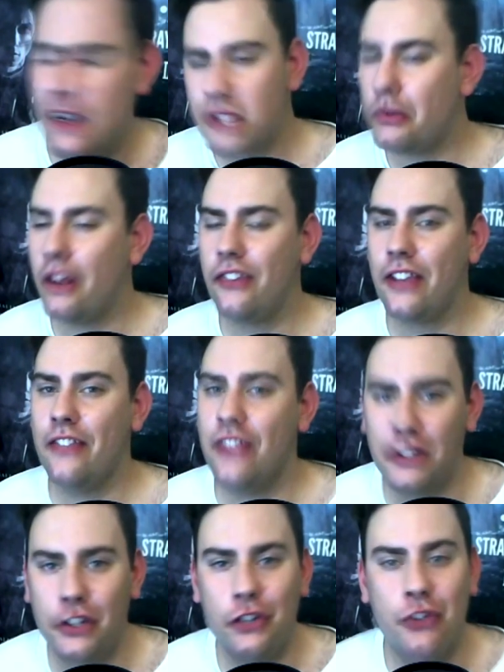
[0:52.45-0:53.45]
I just wanted to say
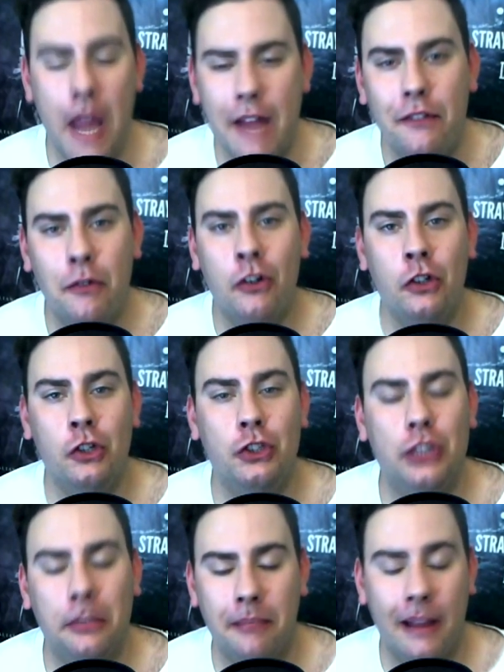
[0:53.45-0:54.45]
thank you to everyone who
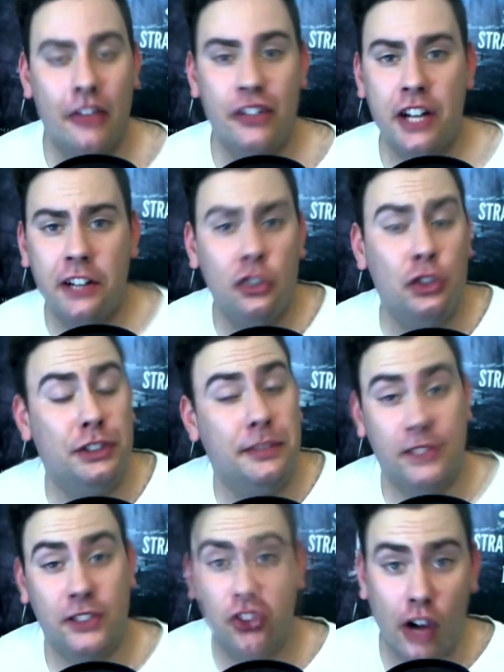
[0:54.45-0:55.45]
stopped by the channel, who
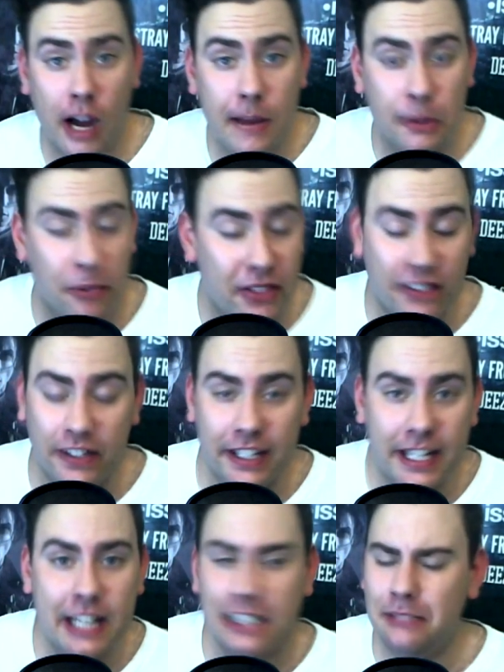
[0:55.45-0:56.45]
subscribed within
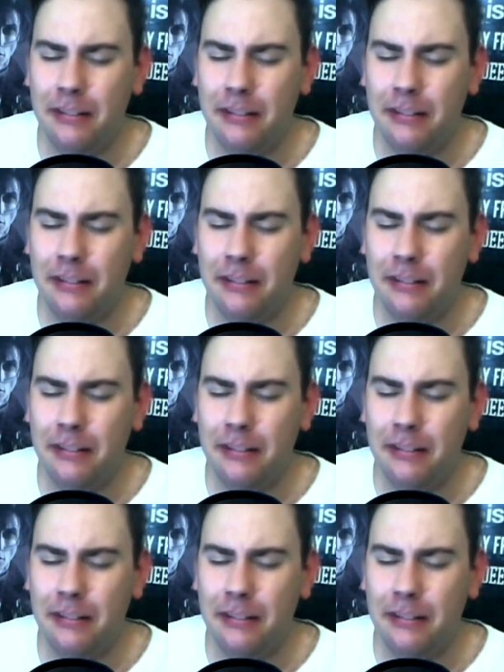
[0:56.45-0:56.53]
the year.